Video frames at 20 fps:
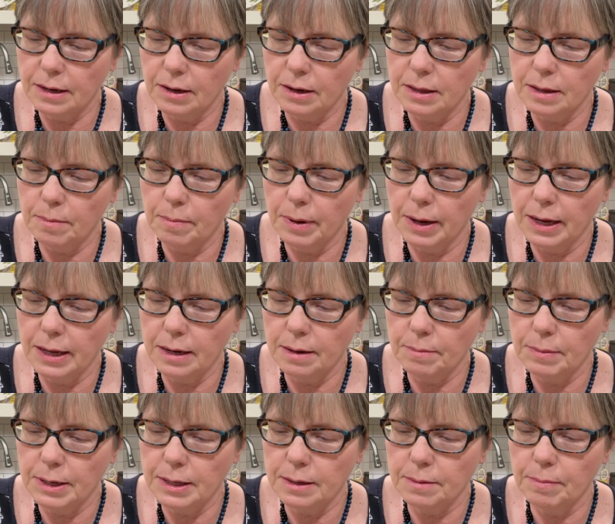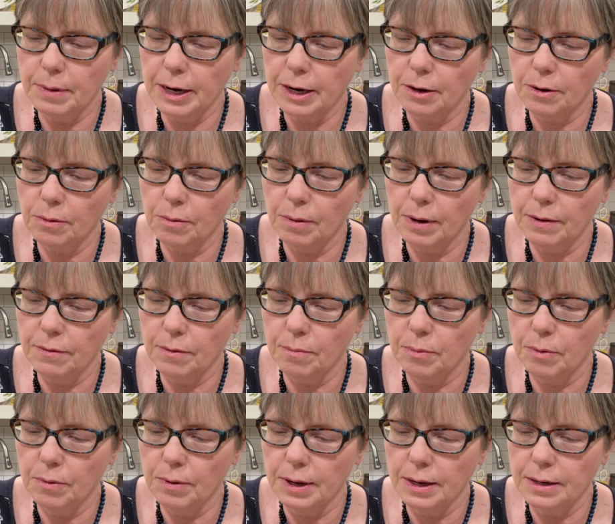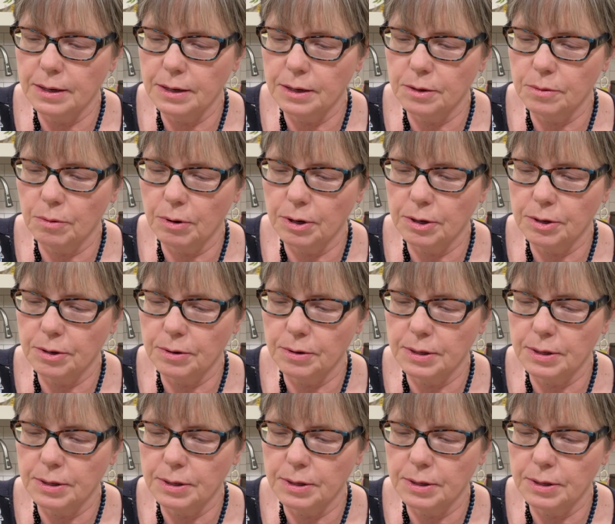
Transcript: On the bottom, it's microwavable and dishwasher